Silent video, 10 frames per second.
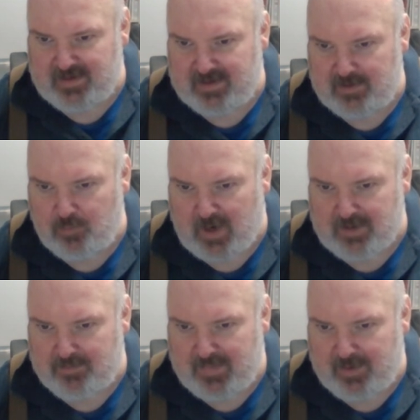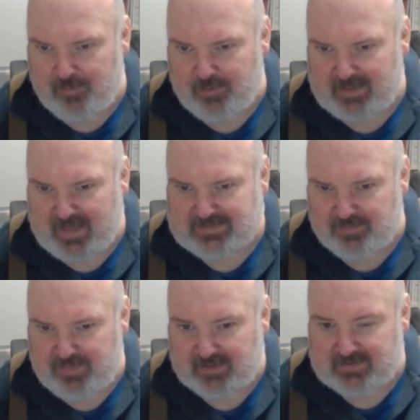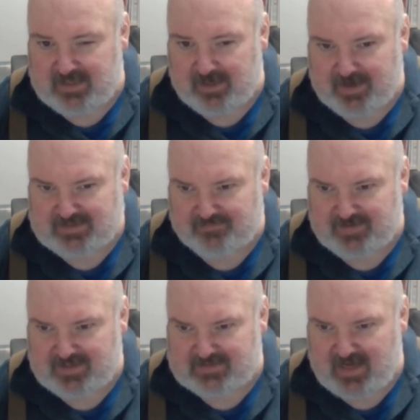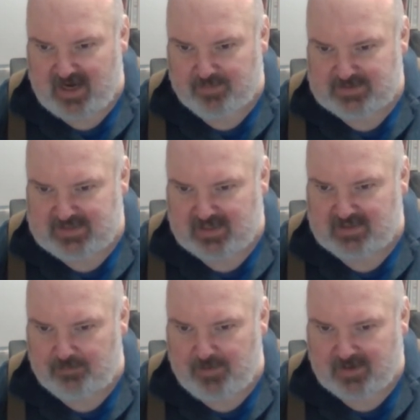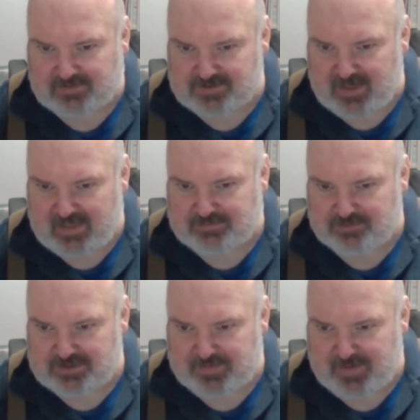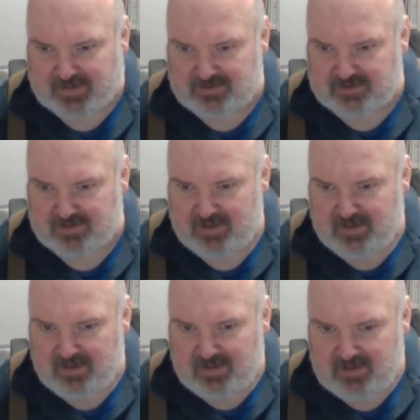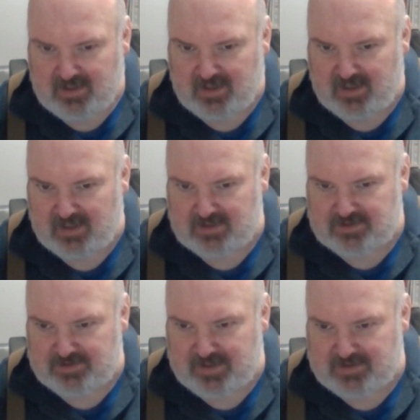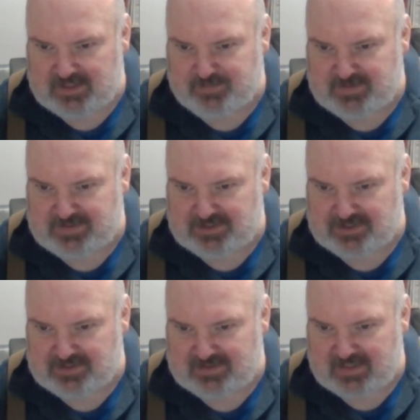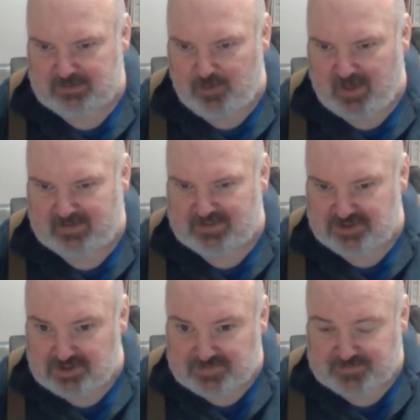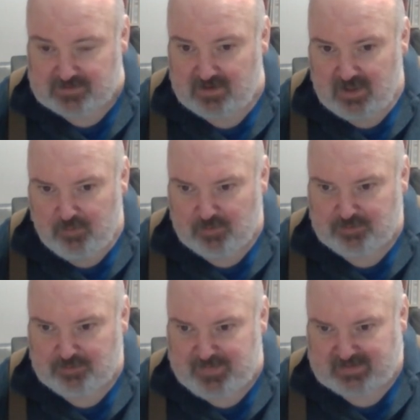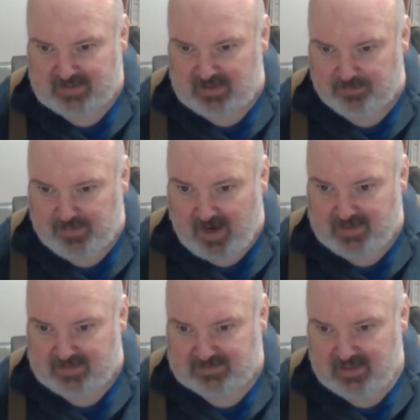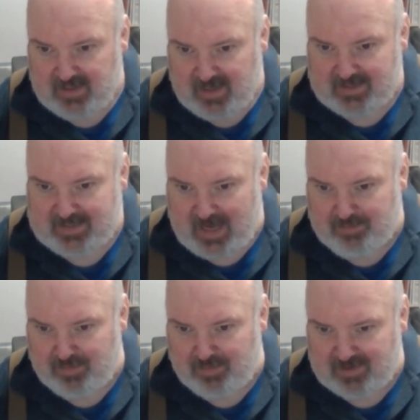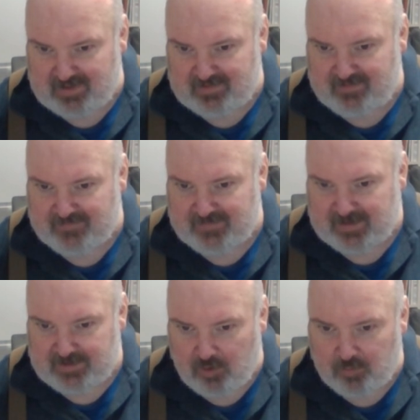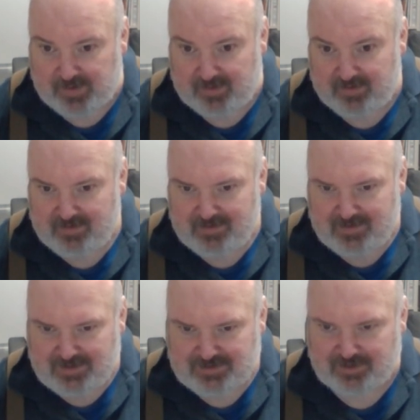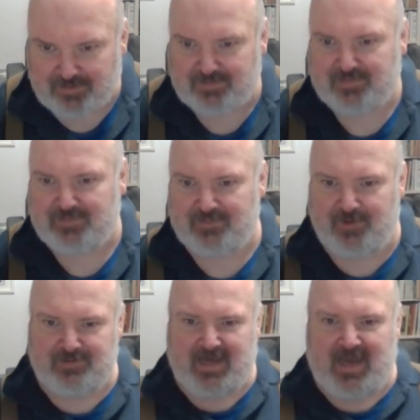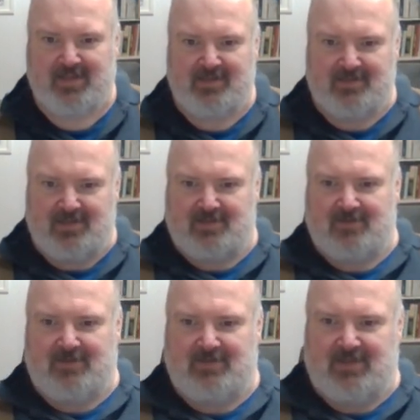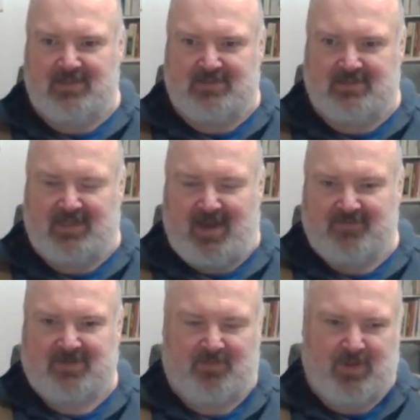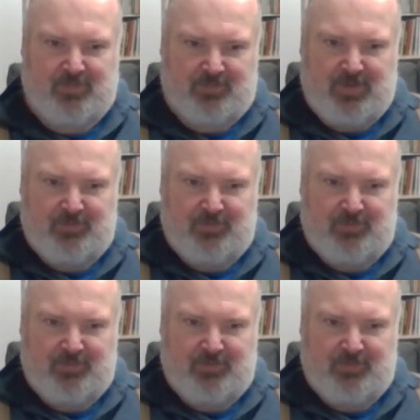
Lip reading: in what relates to military activities, they are particularly well exercised with respect to their dispositions, as well as useful with respect to their bodies and capable of living in the open. So, okay, these livestock people